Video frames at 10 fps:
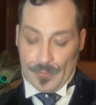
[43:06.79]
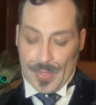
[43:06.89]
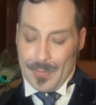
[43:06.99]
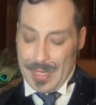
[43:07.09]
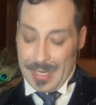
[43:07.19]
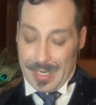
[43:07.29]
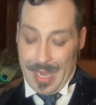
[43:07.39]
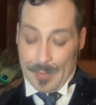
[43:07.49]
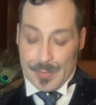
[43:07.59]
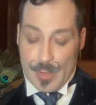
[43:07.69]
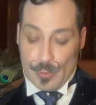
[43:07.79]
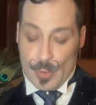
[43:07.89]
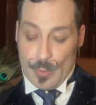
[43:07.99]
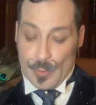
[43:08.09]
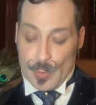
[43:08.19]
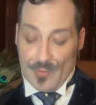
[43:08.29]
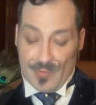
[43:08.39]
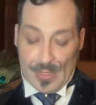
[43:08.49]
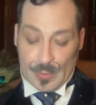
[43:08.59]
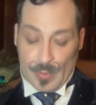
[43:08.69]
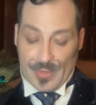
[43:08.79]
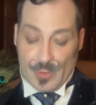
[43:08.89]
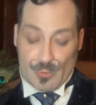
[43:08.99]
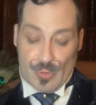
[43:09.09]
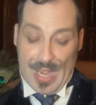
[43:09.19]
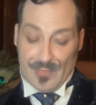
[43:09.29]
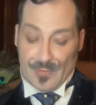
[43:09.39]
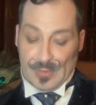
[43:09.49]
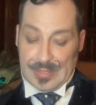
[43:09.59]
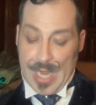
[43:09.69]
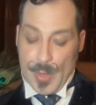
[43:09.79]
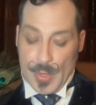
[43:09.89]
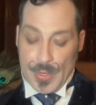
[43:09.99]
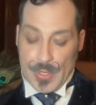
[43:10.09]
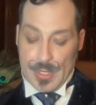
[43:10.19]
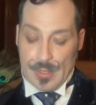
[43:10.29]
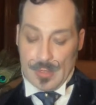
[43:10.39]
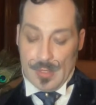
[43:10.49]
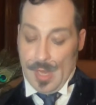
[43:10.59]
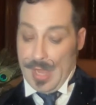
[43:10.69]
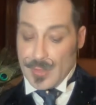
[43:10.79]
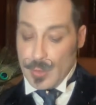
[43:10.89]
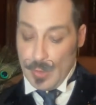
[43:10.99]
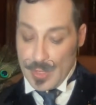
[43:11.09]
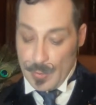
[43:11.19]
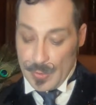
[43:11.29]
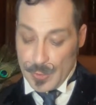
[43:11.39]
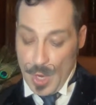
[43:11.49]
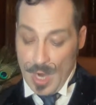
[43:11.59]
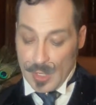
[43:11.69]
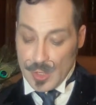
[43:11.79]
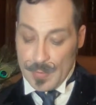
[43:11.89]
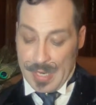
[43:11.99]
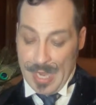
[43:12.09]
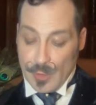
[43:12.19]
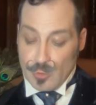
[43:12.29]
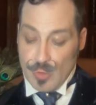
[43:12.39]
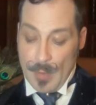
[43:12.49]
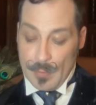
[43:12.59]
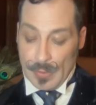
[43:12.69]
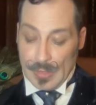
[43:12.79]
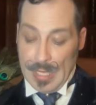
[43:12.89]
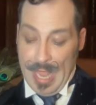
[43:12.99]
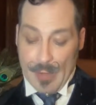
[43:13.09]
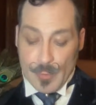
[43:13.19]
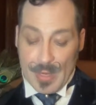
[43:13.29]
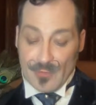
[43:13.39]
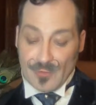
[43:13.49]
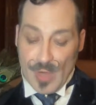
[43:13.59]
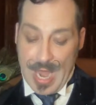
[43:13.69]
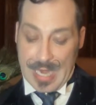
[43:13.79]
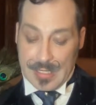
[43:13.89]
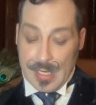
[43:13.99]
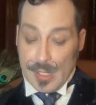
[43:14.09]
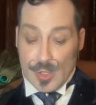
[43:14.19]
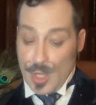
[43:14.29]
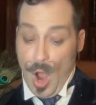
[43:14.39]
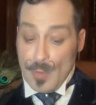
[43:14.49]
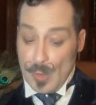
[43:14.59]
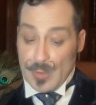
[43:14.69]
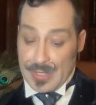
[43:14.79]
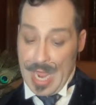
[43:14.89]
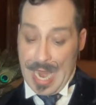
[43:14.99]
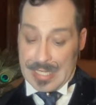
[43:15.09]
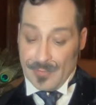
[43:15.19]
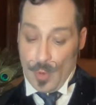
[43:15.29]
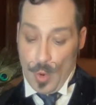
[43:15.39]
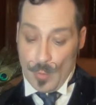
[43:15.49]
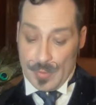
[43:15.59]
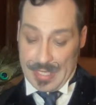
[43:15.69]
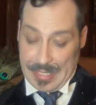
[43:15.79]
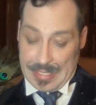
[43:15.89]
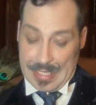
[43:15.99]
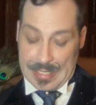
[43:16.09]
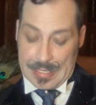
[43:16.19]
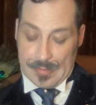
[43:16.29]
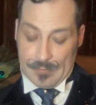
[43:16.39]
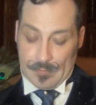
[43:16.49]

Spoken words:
The big empty rooms were filled with dreadful terrors. As soon as it was dark, she began to tremble and to be afraid. She almost died of homesickness.